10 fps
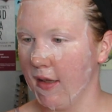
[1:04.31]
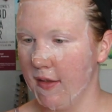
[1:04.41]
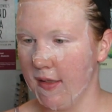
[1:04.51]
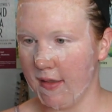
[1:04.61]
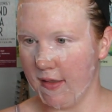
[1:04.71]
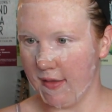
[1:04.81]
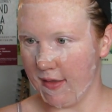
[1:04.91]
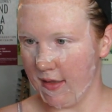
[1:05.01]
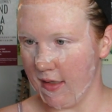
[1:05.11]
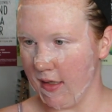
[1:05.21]
This is
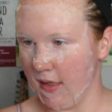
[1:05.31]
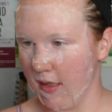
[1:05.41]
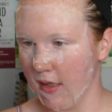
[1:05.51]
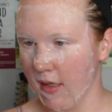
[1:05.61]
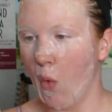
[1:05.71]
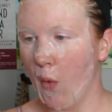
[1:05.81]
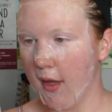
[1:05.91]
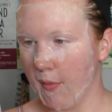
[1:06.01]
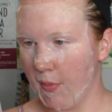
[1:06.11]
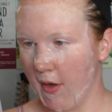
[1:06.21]
the
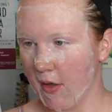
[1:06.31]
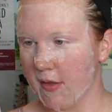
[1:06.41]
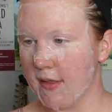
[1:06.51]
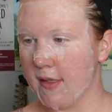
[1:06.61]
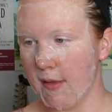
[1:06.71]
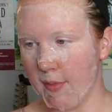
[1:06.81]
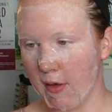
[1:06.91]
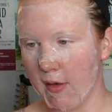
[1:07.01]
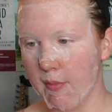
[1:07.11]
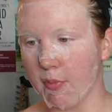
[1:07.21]
Wake Pure Sea
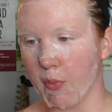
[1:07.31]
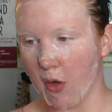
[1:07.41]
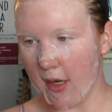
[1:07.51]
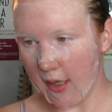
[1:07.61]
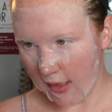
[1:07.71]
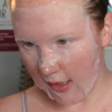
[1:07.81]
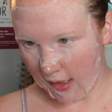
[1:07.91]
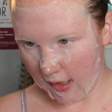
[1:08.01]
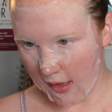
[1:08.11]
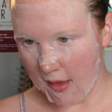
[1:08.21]
Berry
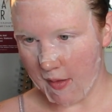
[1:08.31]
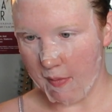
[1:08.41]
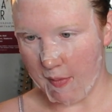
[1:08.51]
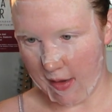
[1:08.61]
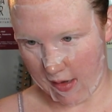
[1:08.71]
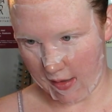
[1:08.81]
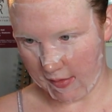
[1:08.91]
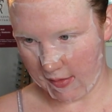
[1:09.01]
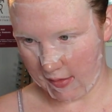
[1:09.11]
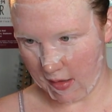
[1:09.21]
Brightening
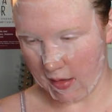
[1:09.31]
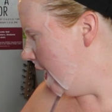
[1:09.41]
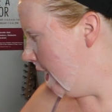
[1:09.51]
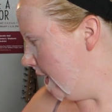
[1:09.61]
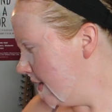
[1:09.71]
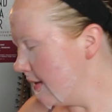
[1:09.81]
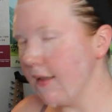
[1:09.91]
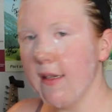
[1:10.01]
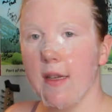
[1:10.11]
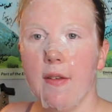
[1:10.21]
Mask.
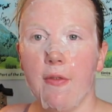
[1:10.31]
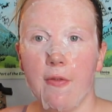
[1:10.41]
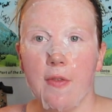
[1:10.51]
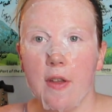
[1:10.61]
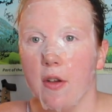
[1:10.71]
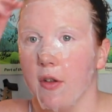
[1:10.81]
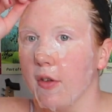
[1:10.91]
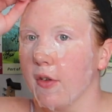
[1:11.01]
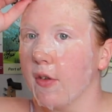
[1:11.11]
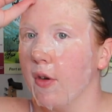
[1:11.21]
Honestly, it
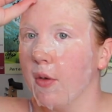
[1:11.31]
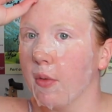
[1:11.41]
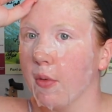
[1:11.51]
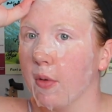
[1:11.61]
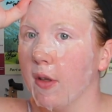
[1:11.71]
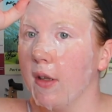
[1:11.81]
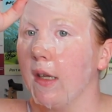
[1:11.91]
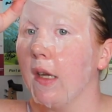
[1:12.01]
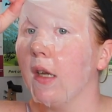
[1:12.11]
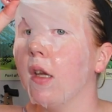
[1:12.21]
feels
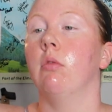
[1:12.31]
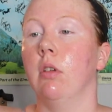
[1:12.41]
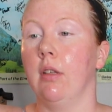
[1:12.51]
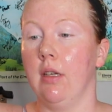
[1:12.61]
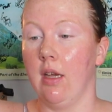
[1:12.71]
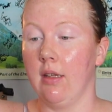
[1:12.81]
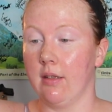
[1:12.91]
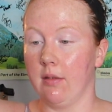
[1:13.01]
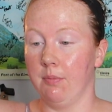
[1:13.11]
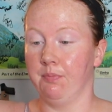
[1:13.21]
really, really
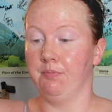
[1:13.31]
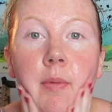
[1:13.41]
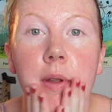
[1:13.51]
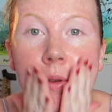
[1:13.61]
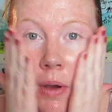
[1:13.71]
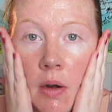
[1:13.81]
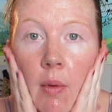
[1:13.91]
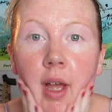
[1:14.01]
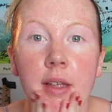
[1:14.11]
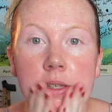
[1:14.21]
nice. It's been quite a
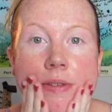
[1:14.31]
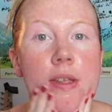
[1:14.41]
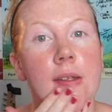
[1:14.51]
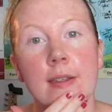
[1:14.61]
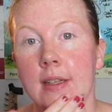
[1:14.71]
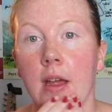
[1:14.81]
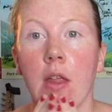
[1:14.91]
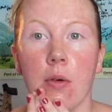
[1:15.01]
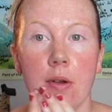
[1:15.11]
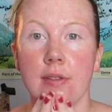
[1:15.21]
while since I used the
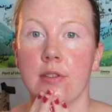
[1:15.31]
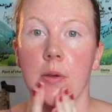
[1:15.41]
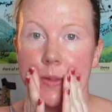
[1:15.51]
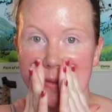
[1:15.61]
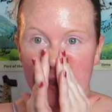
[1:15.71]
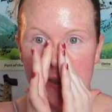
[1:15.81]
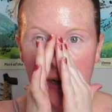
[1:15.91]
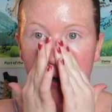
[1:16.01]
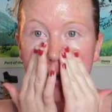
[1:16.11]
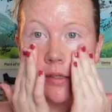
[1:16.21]
other one, so it's
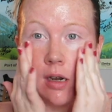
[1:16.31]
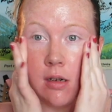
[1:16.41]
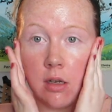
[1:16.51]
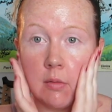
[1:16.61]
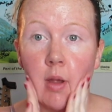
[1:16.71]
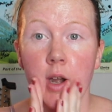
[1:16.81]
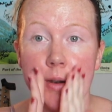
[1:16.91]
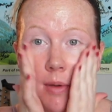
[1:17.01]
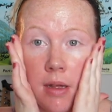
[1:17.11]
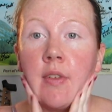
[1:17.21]
hard to compare,
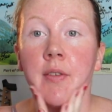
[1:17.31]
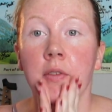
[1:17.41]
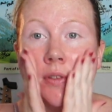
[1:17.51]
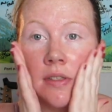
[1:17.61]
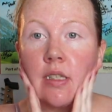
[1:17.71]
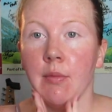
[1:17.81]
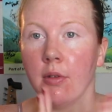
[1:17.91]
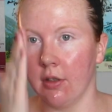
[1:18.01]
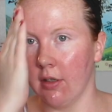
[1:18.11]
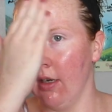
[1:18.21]
but definitely
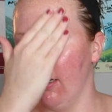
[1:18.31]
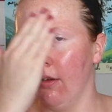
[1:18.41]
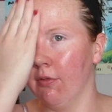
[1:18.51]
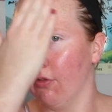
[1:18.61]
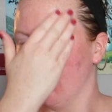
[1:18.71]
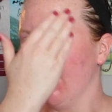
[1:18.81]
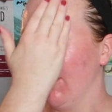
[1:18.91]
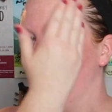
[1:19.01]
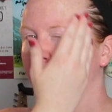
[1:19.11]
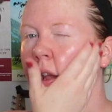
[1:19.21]
similar in
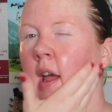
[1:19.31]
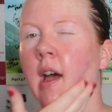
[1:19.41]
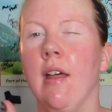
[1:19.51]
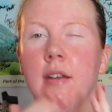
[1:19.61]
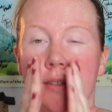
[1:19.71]
formula and